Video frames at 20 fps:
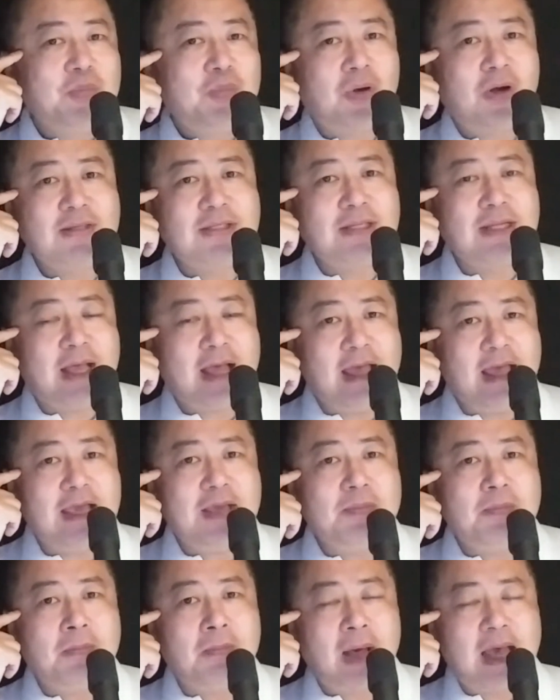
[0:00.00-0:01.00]
Person A
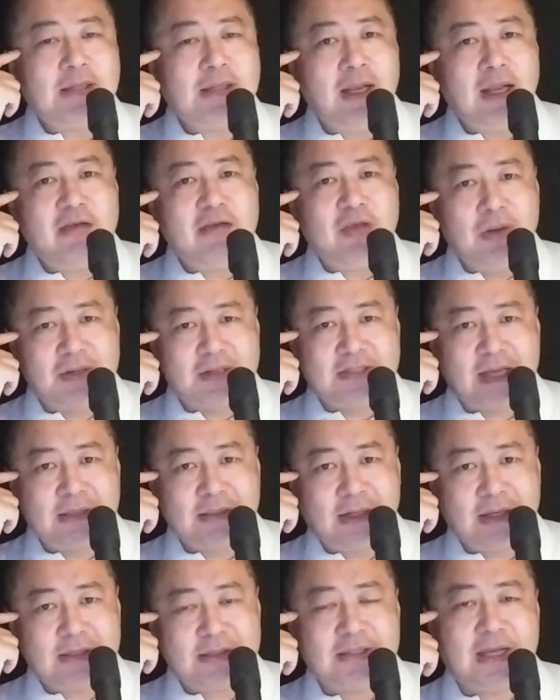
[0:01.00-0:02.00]
might live in Los
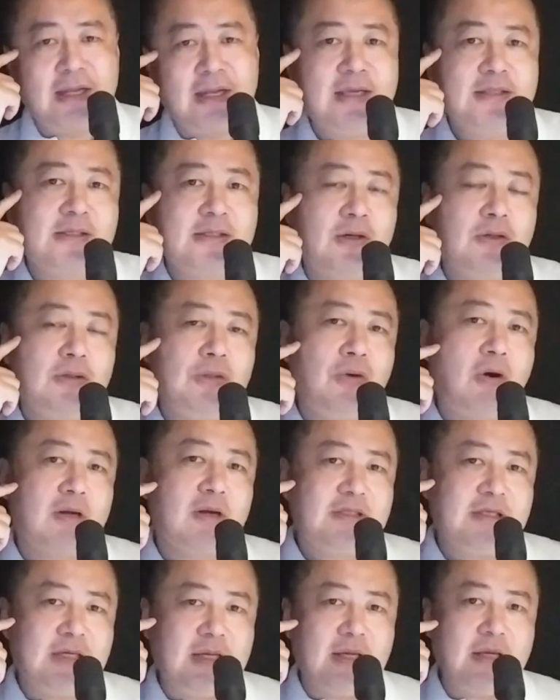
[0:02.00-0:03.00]
Angeles and he's gone to New York
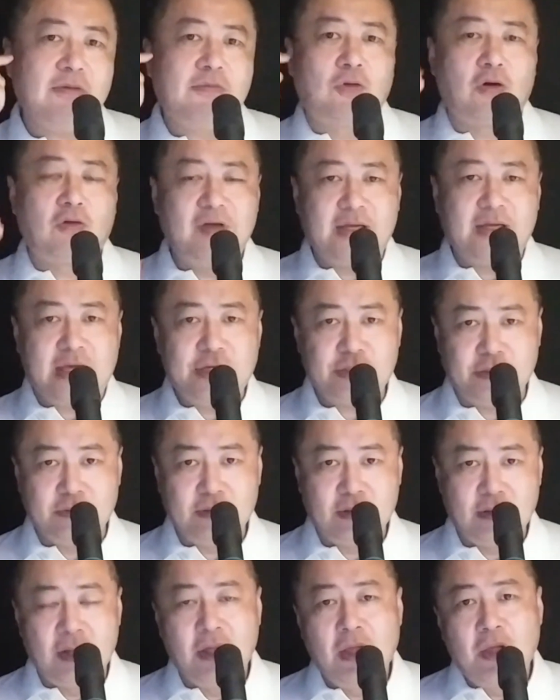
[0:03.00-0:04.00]
City for a vacation.
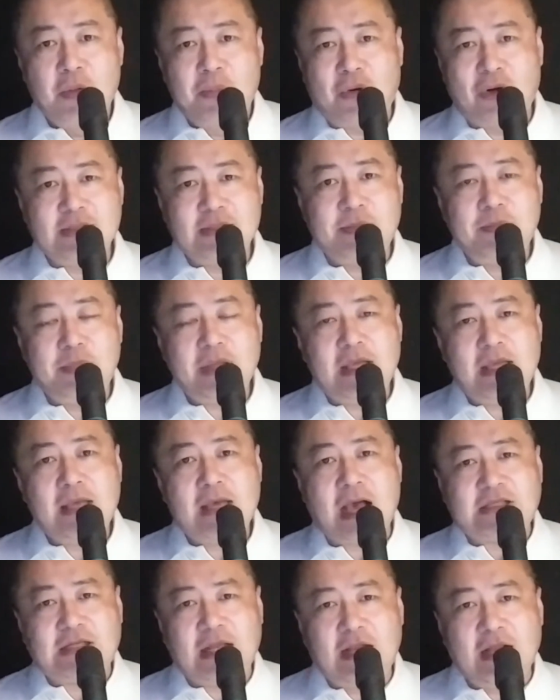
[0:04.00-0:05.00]
Person B
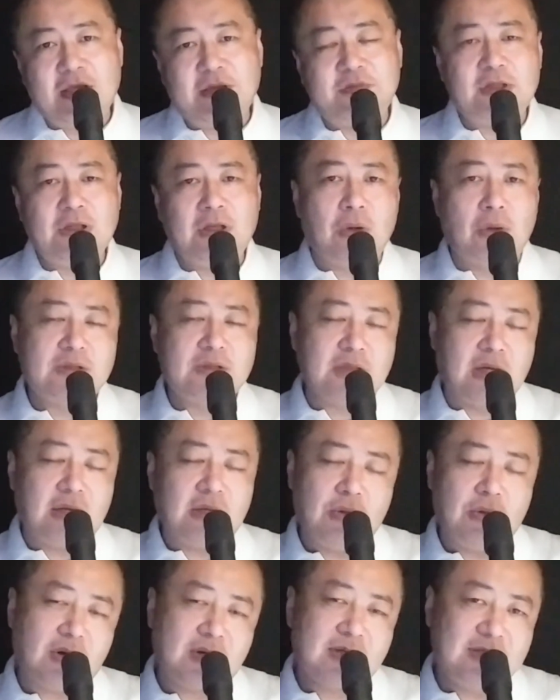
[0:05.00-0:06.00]
actually lives in New
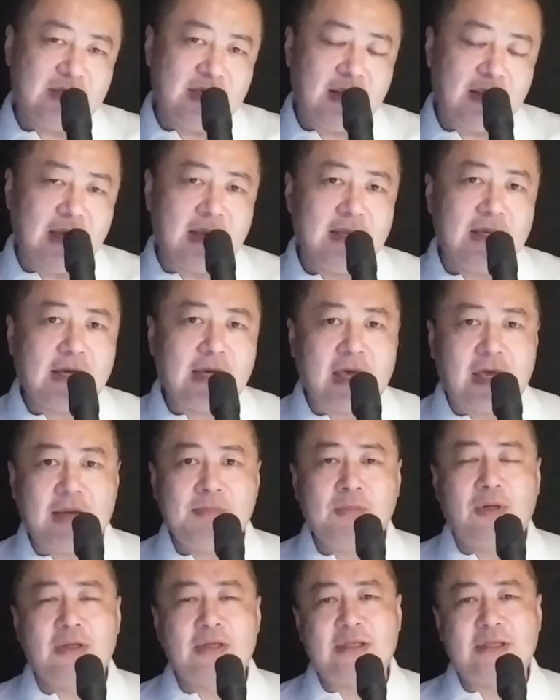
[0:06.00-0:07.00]
York City and he
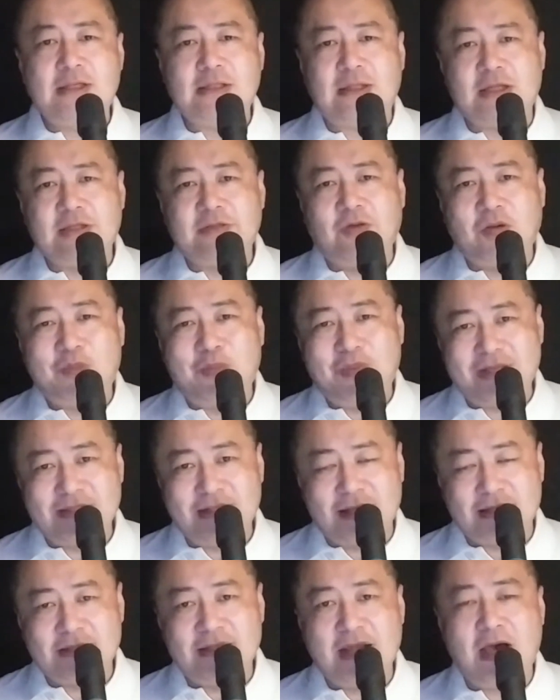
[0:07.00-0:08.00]
came to Los Angeles for
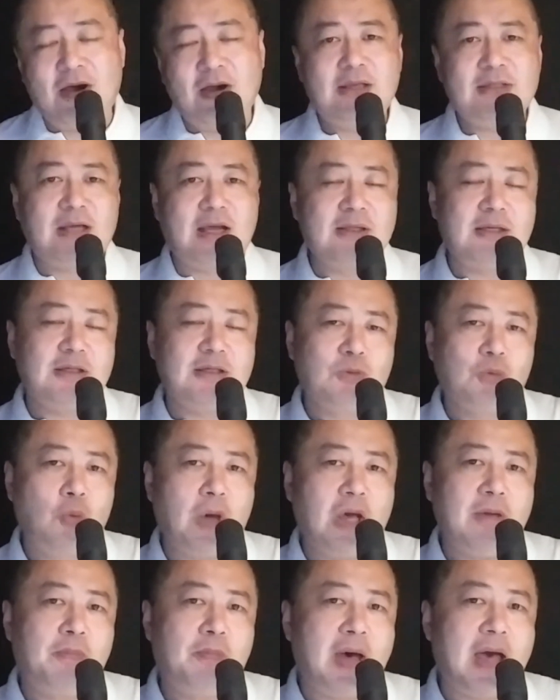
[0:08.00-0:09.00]
business. Now he's on his
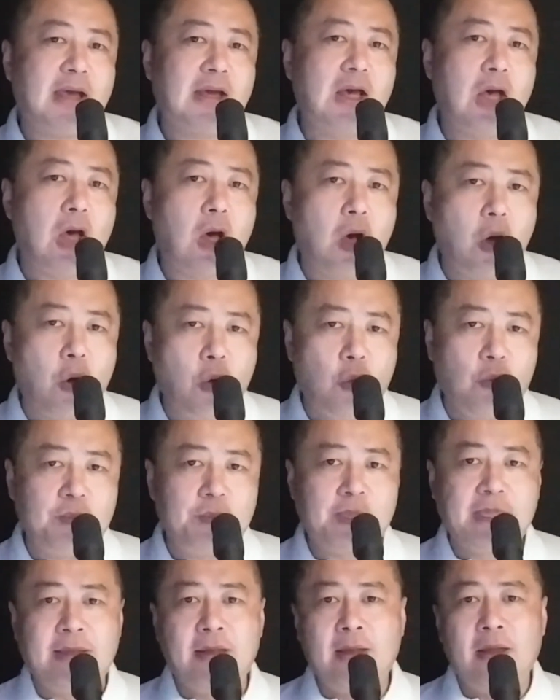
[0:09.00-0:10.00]
way back home.
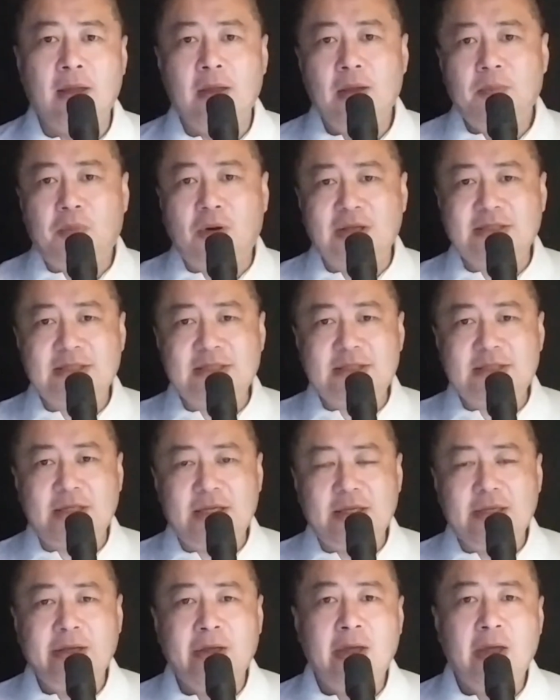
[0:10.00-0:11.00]
Person C